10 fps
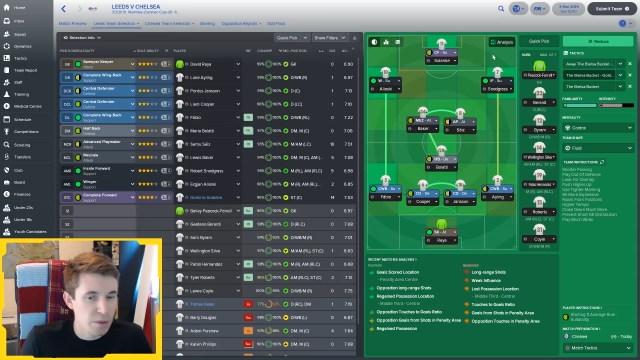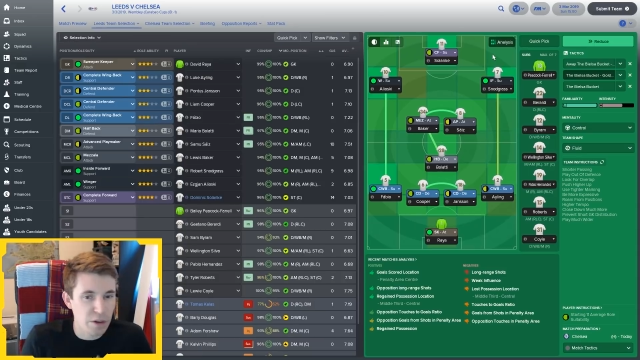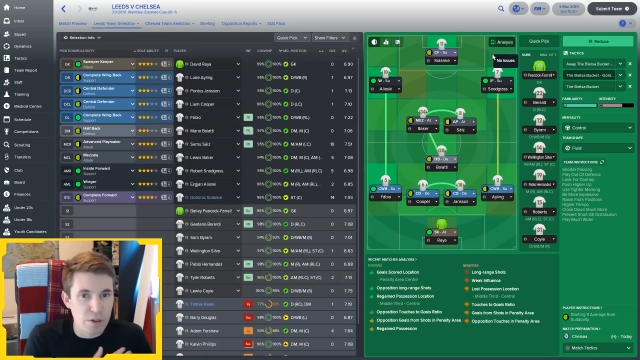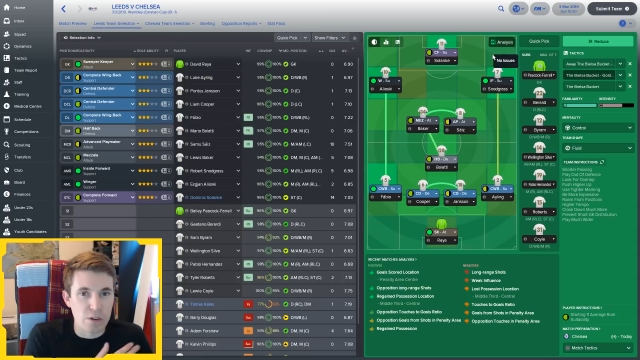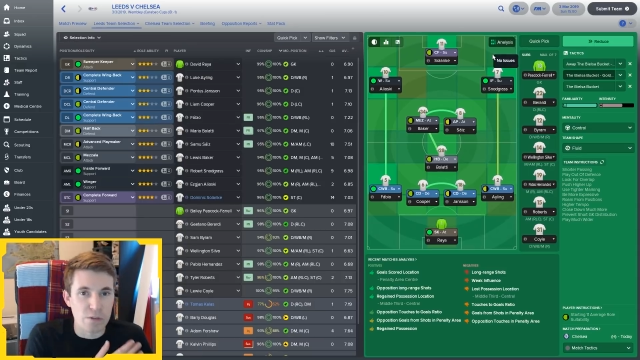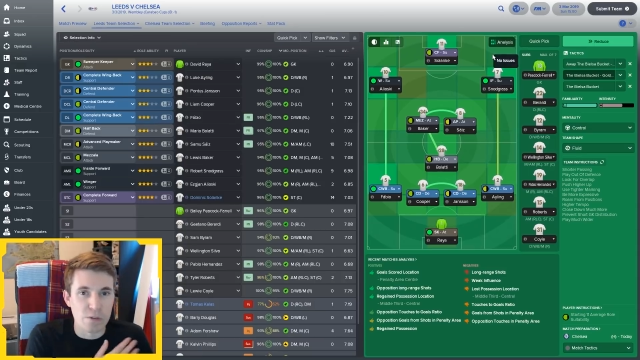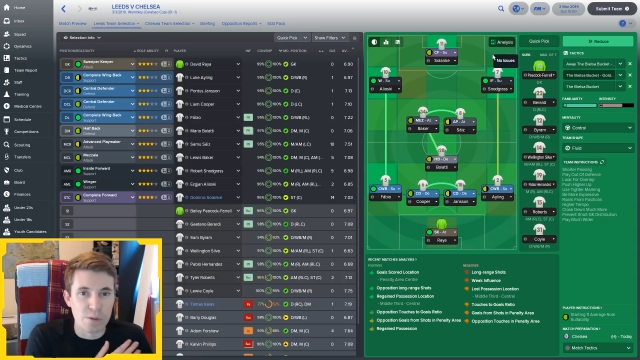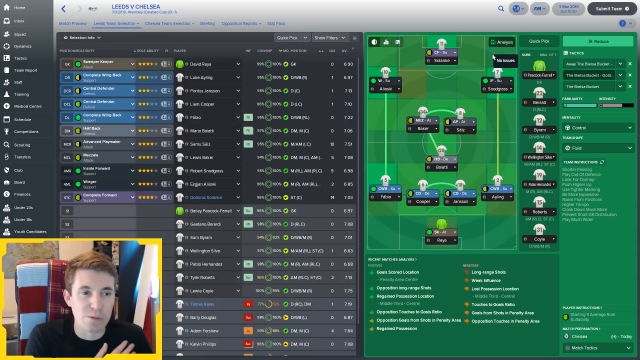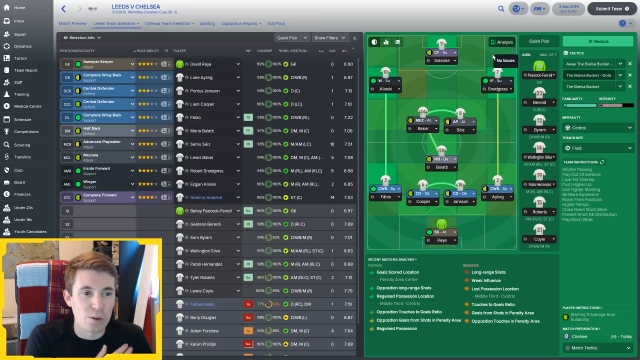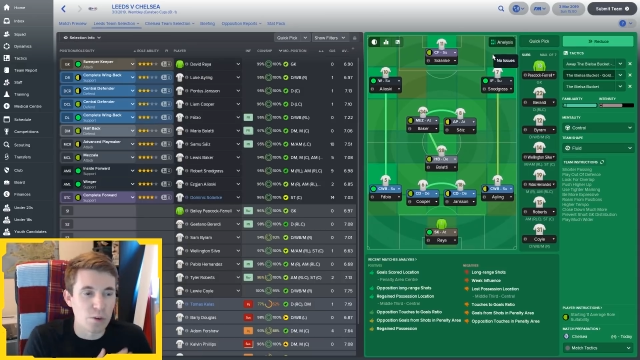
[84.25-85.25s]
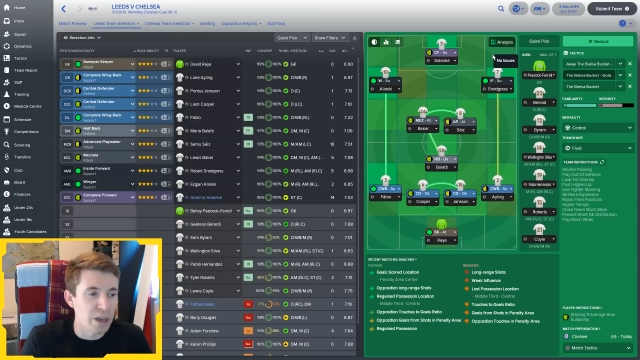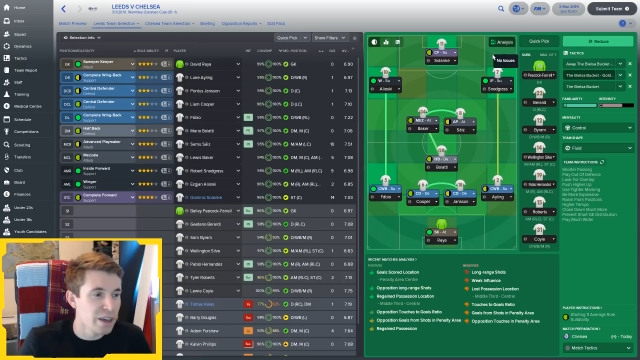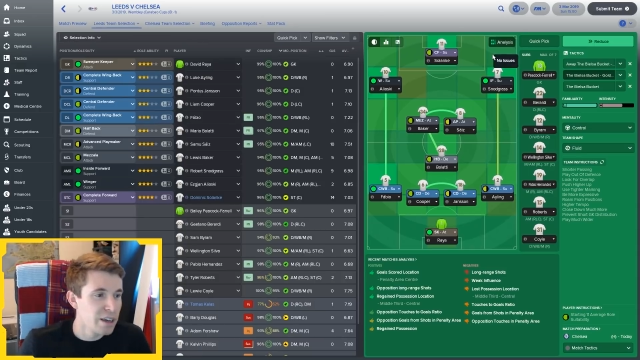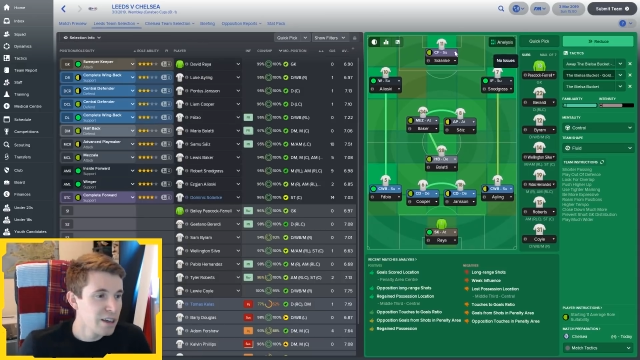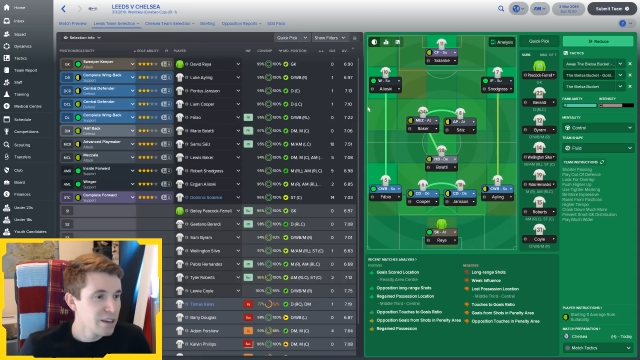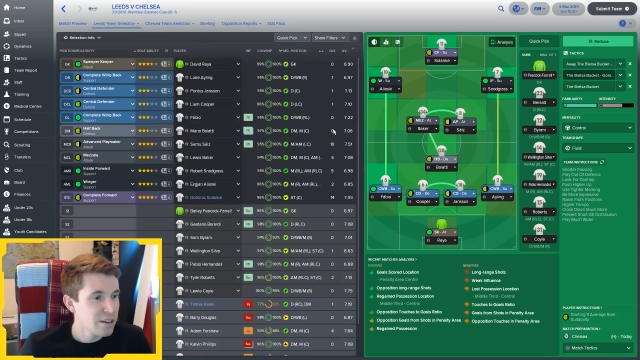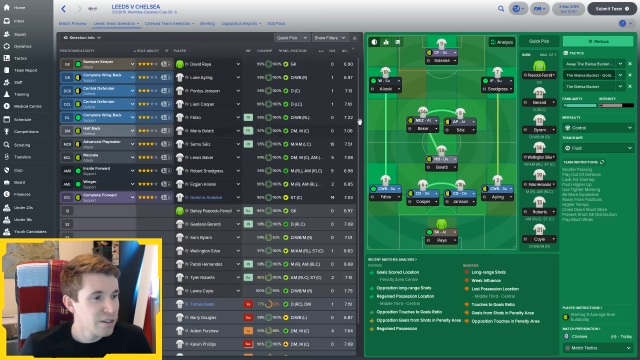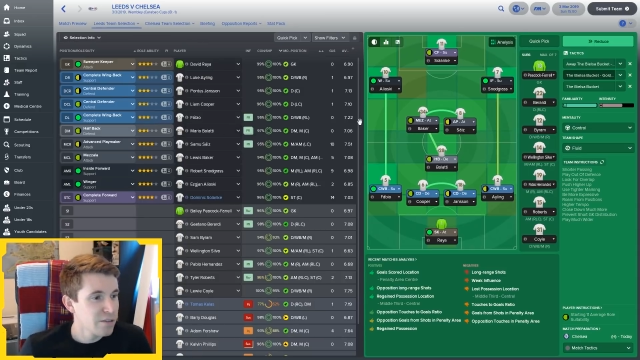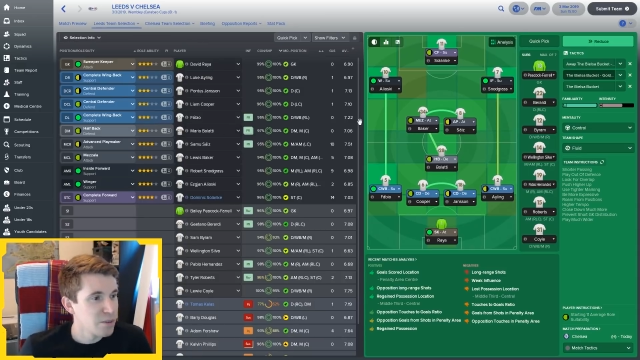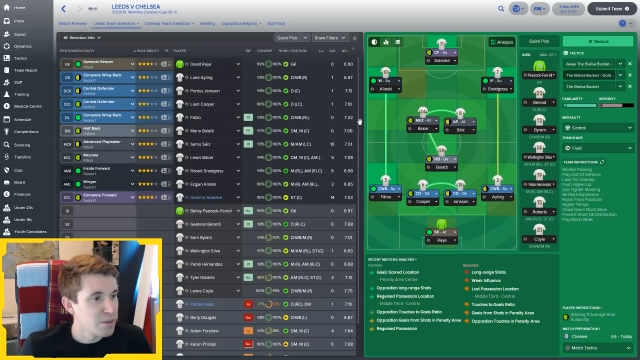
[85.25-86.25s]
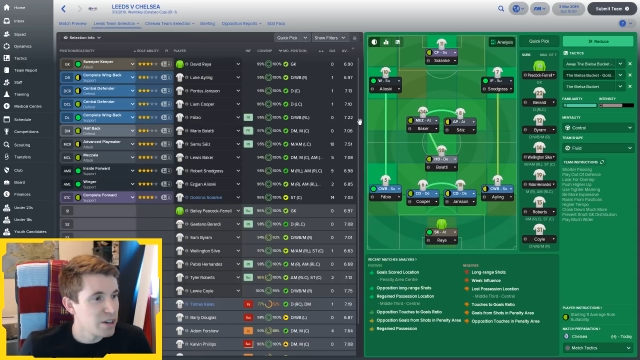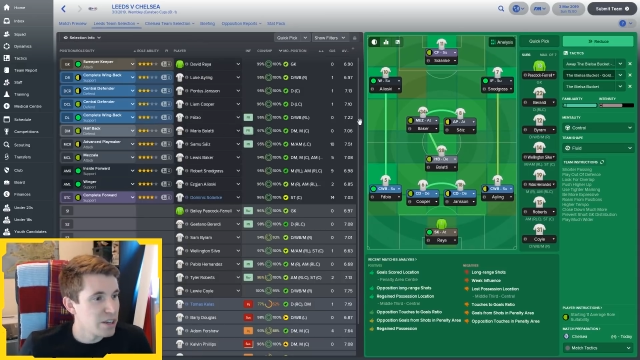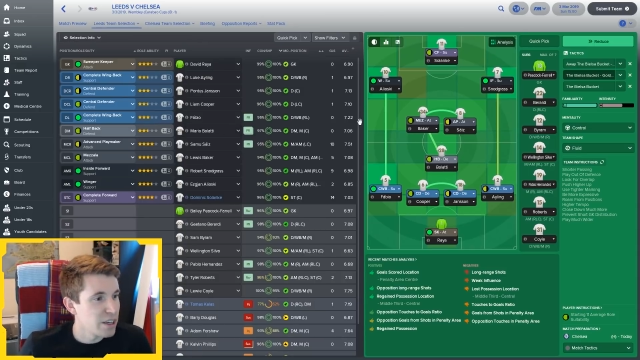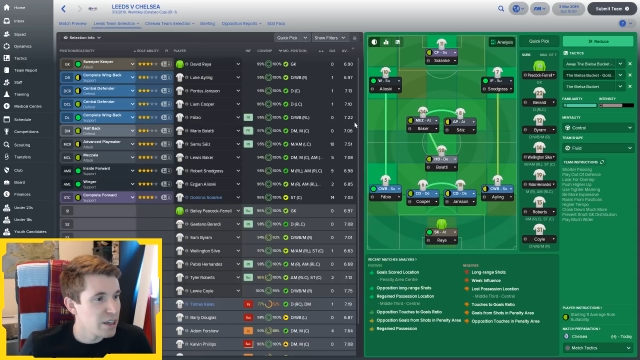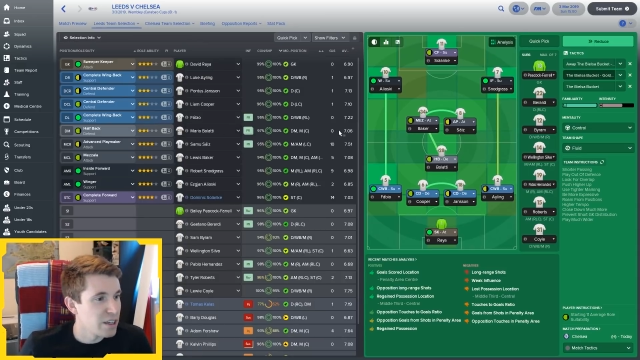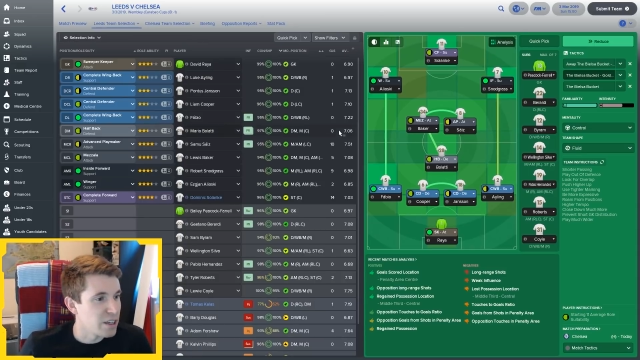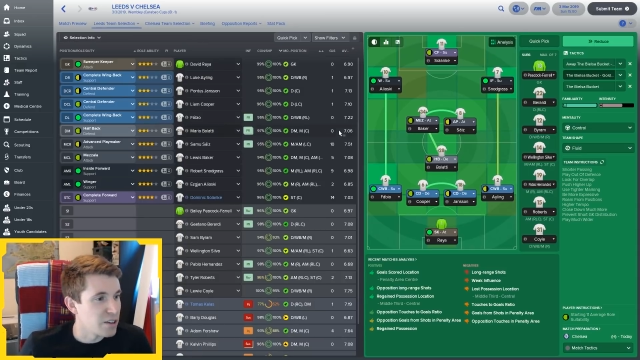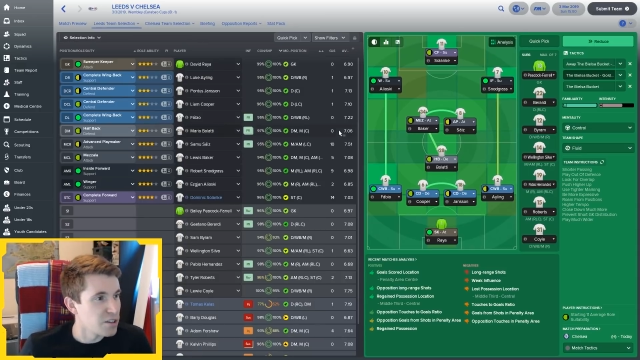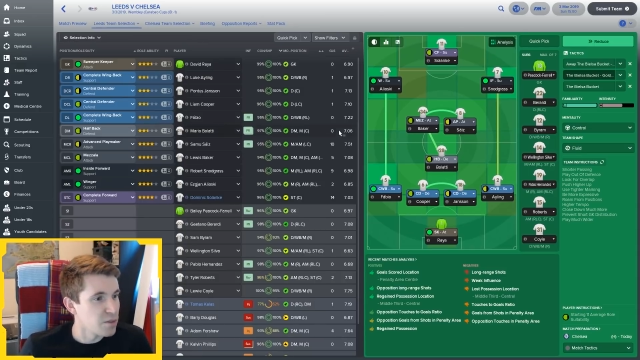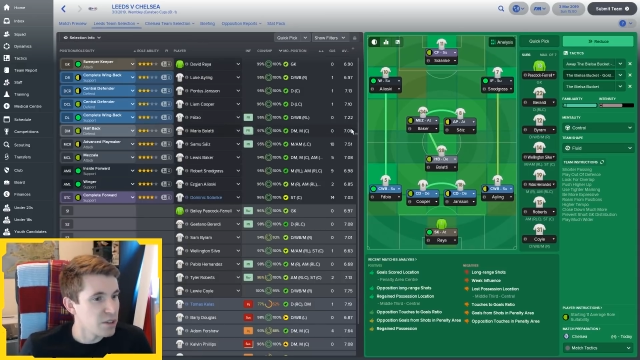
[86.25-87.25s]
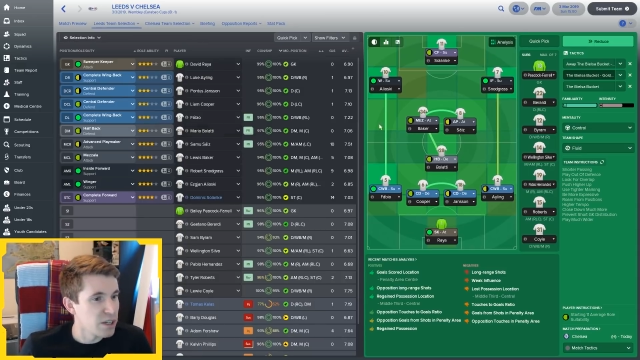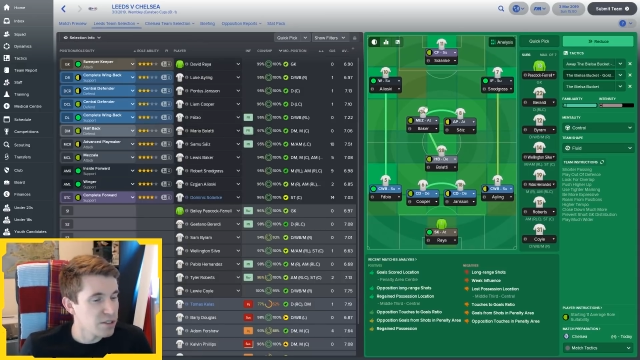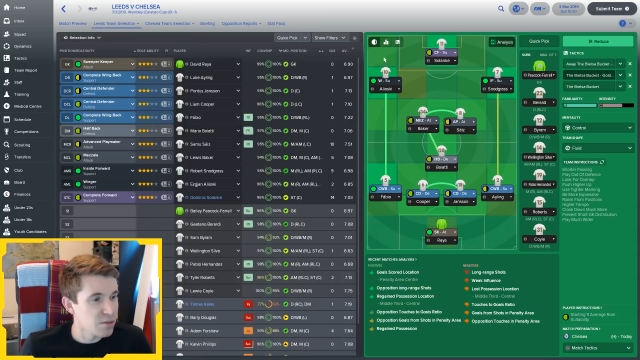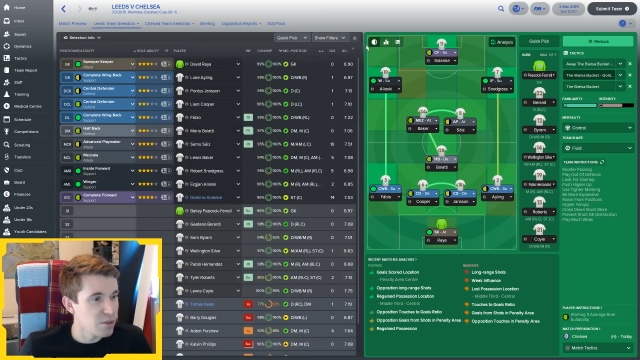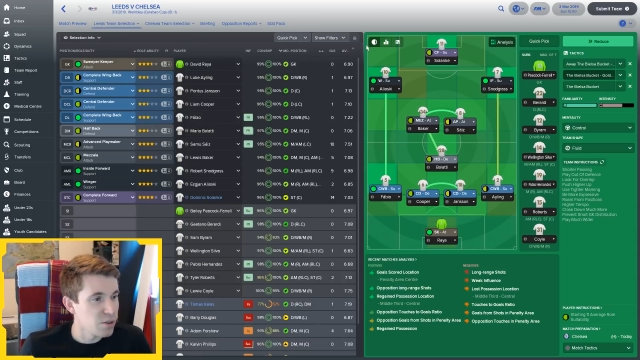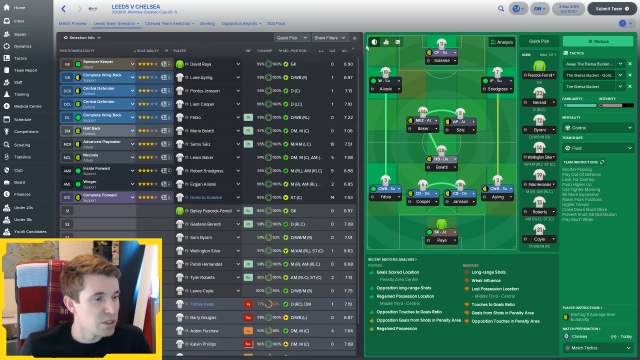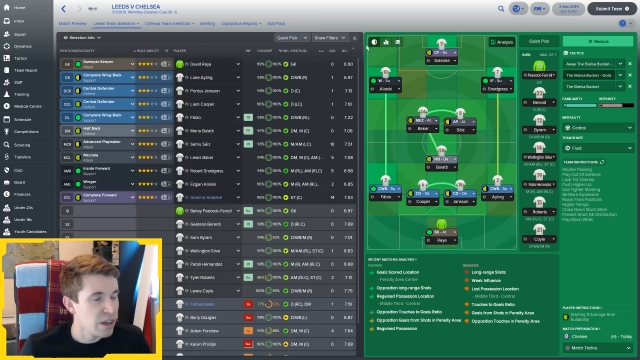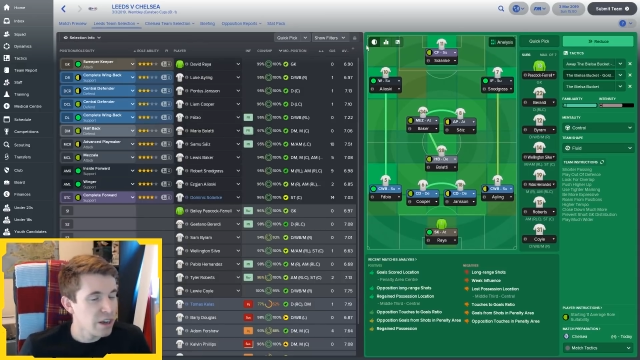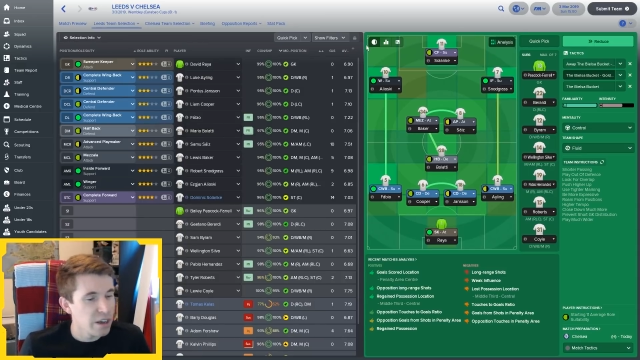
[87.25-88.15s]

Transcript: Bit of uniform for me. For my YouTube videos, of course.